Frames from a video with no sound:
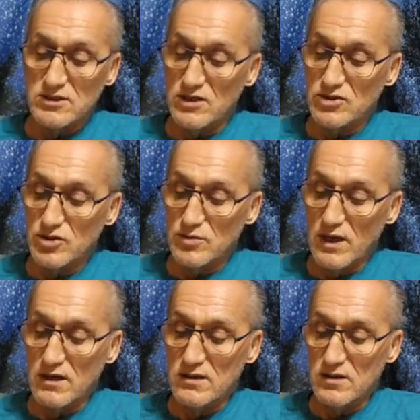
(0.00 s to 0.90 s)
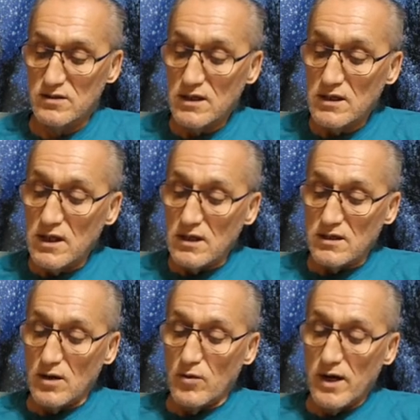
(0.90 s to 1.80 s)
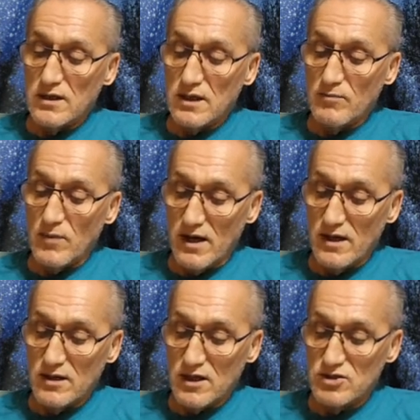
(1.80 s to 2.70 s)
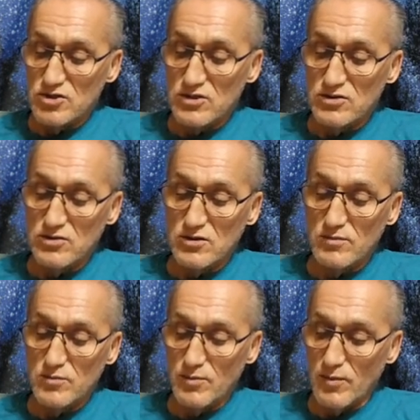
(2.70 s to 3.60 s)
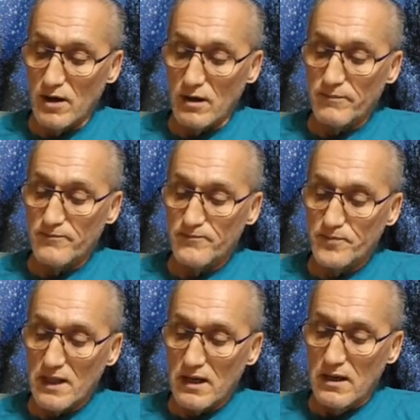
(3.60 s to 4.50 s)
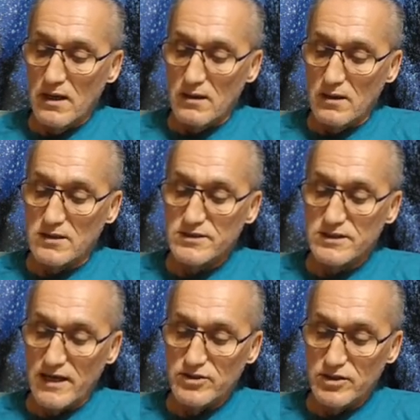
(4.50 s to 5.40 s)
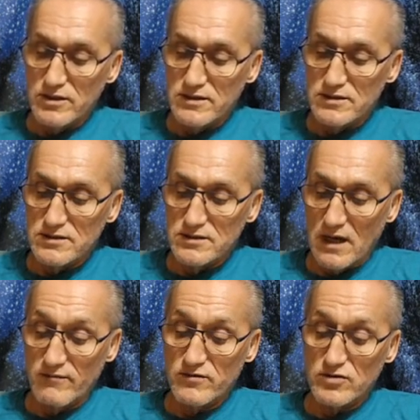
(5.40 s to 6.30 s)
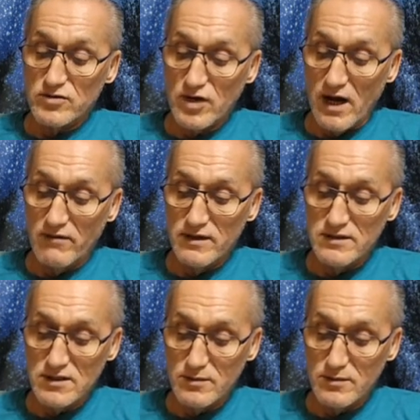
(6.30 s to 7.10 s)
we passed over another lighted section, and this time my inquiry answered, "Mexico City."